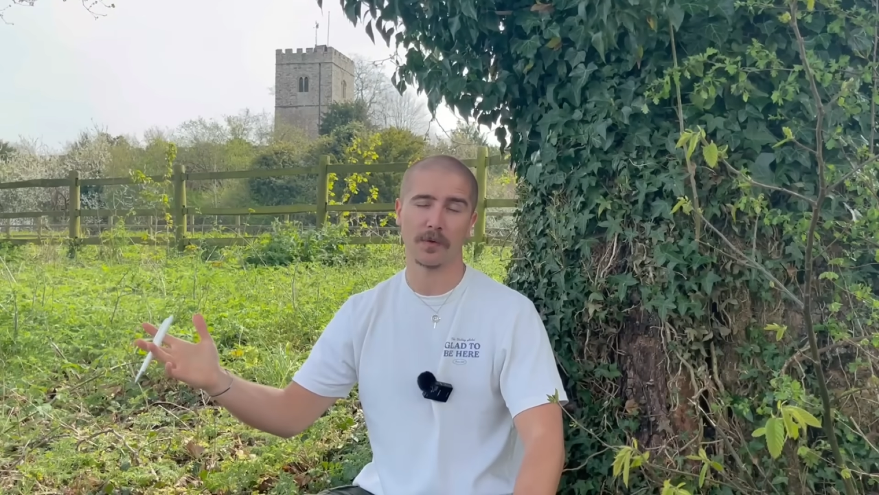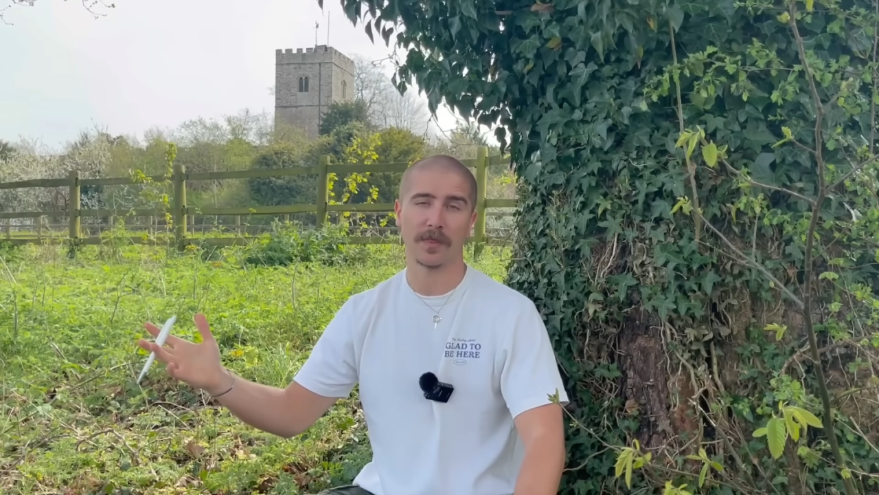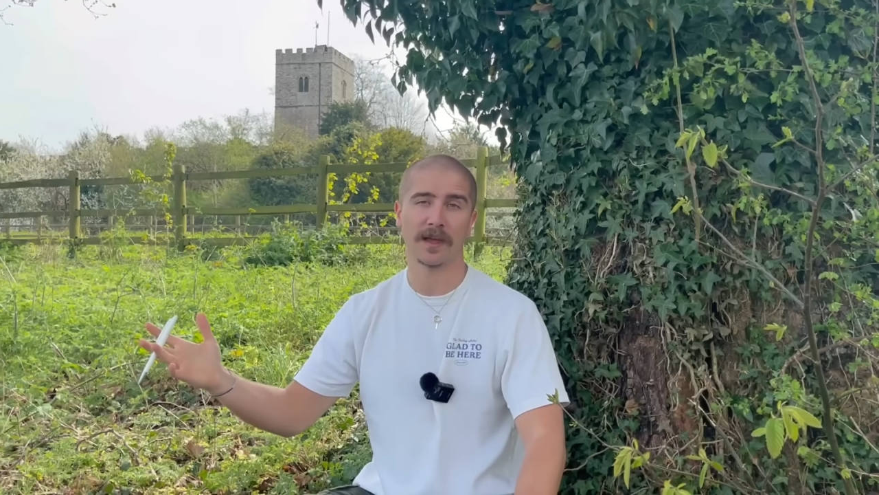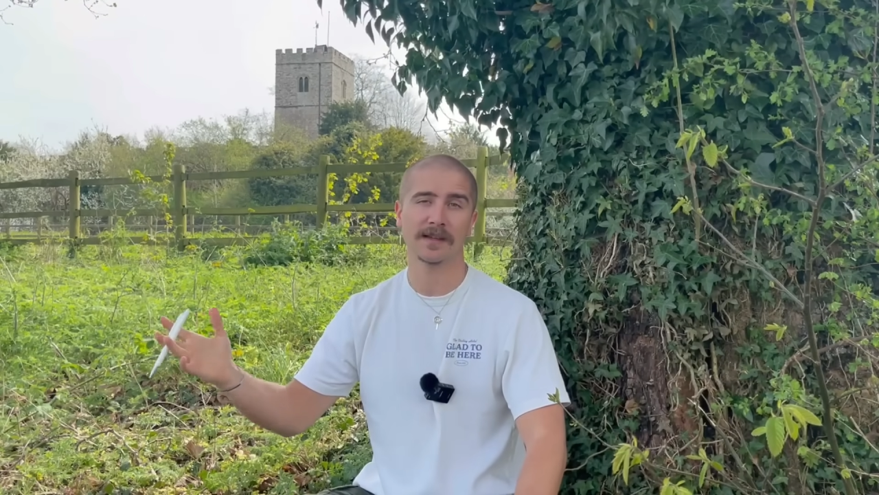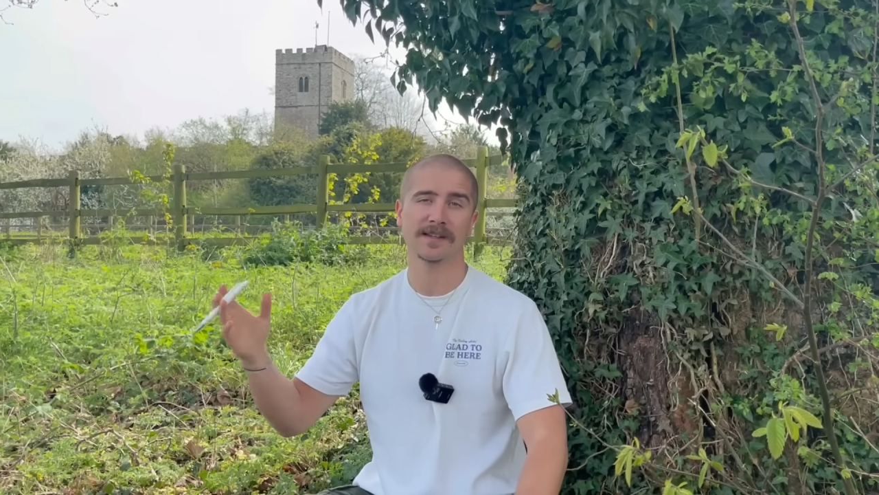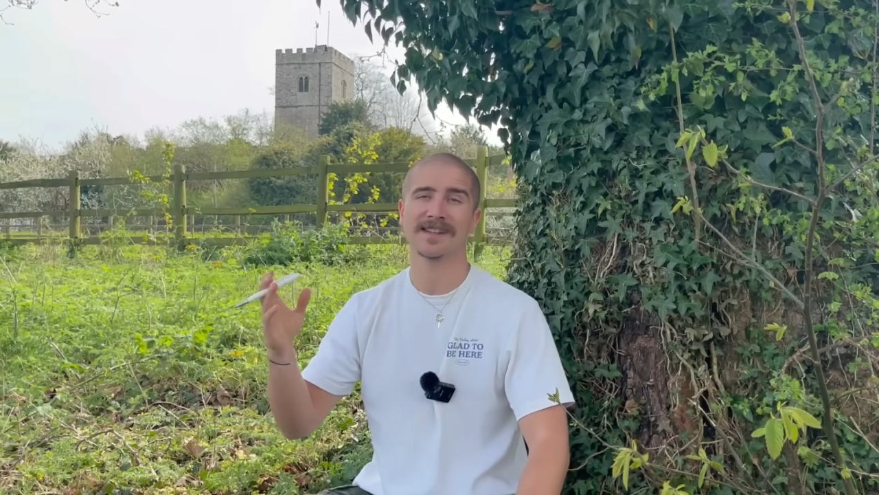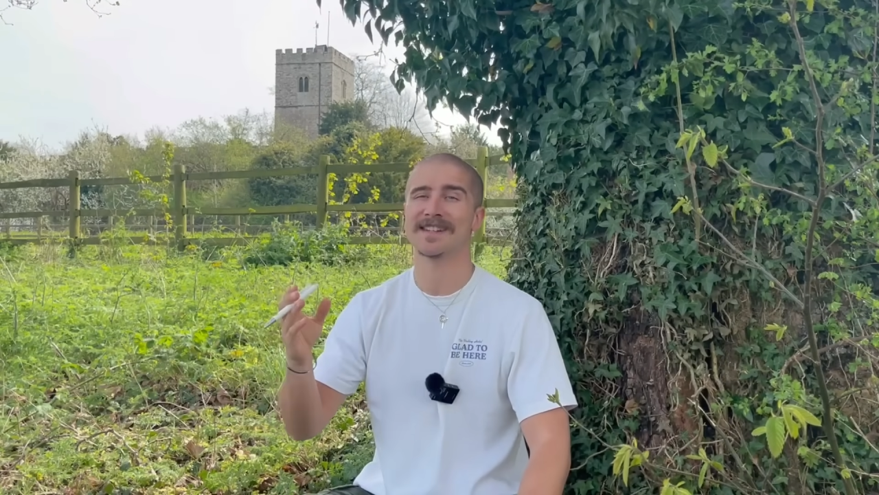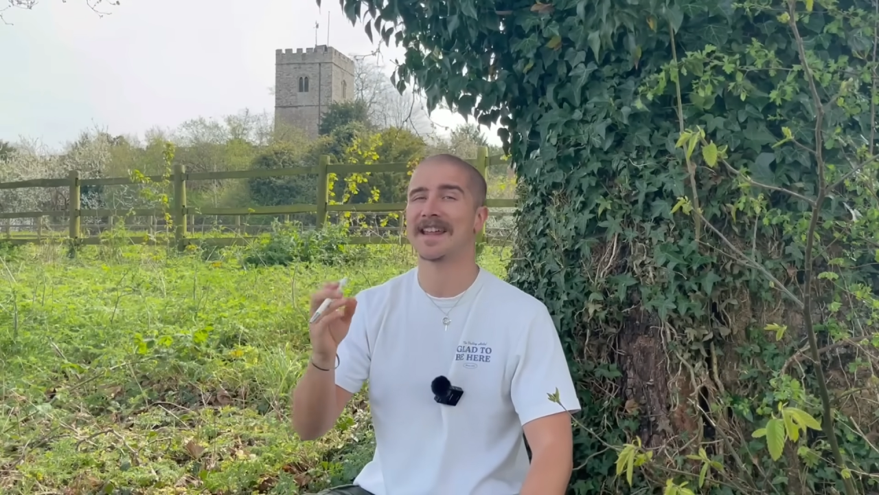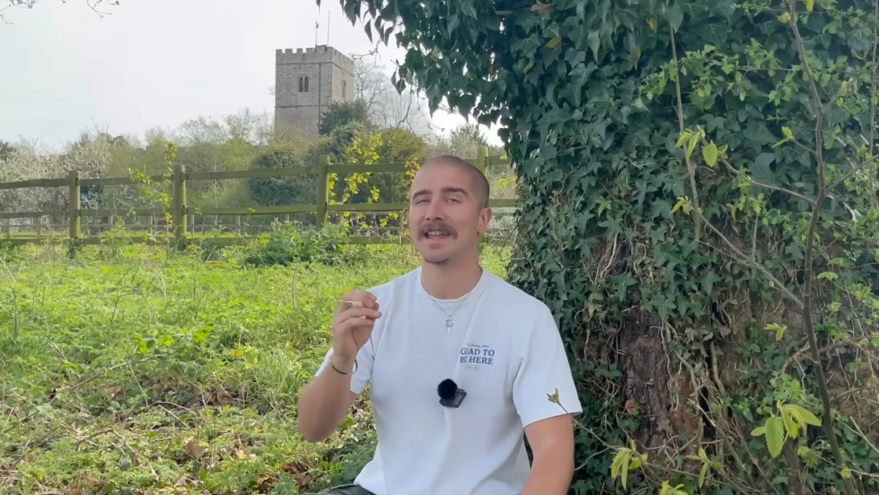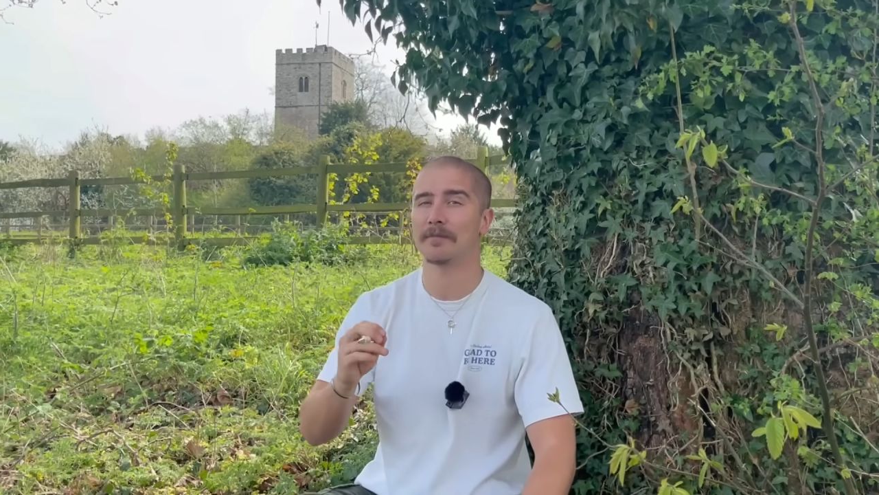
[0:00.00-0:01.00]
things and
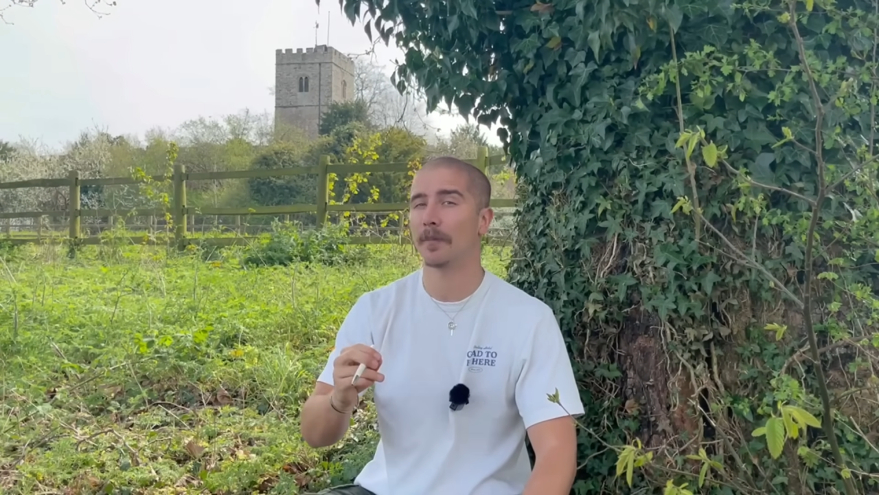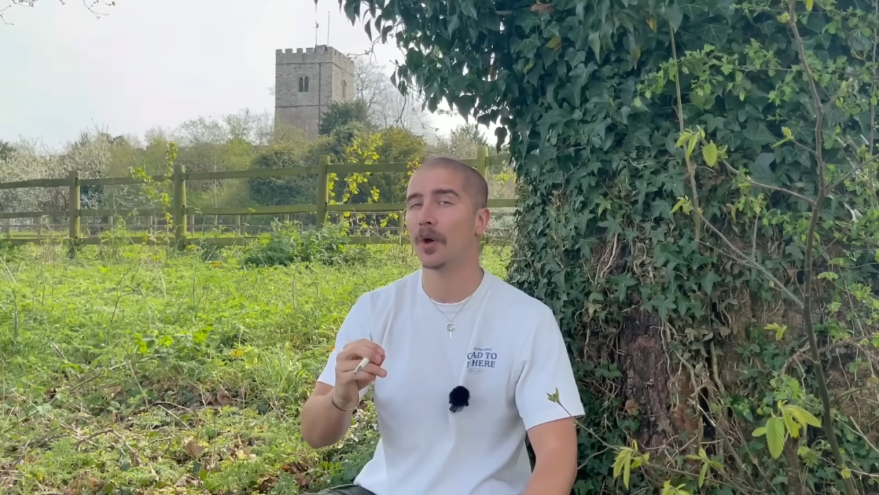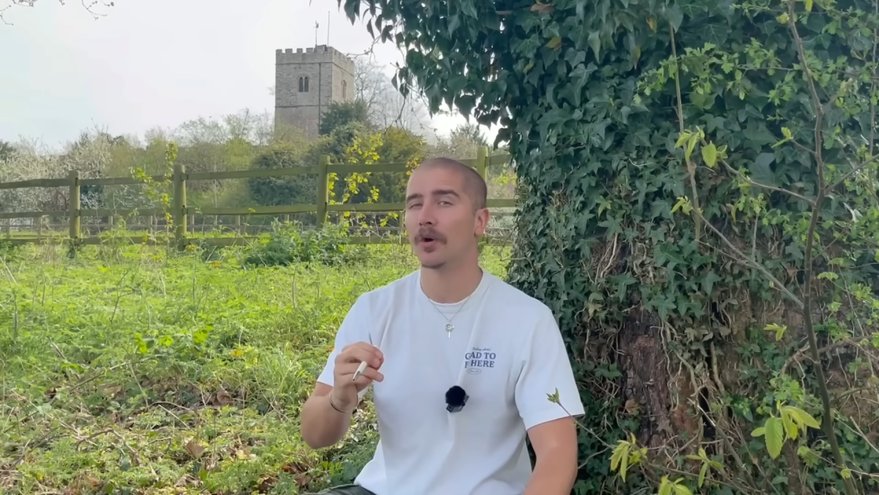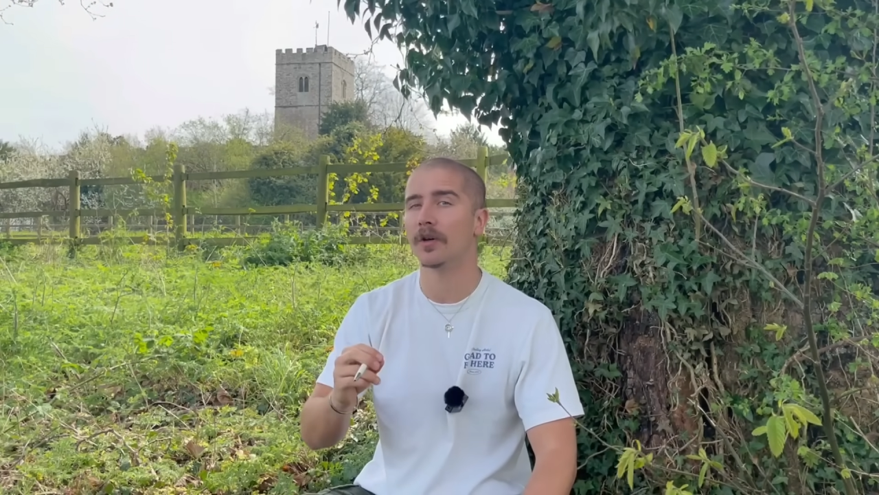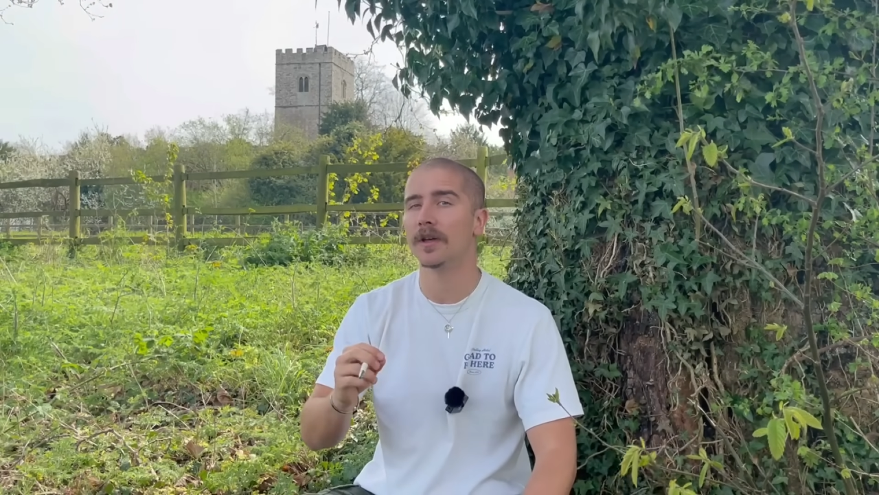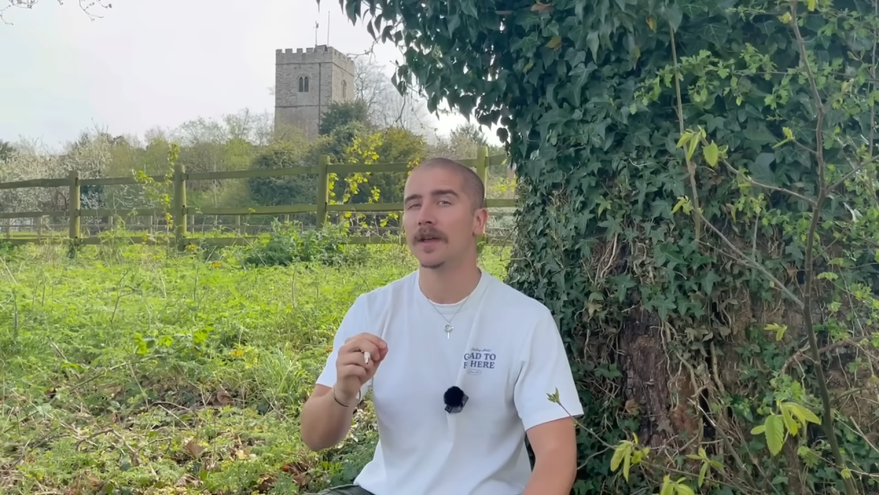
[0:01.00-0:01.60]
staying put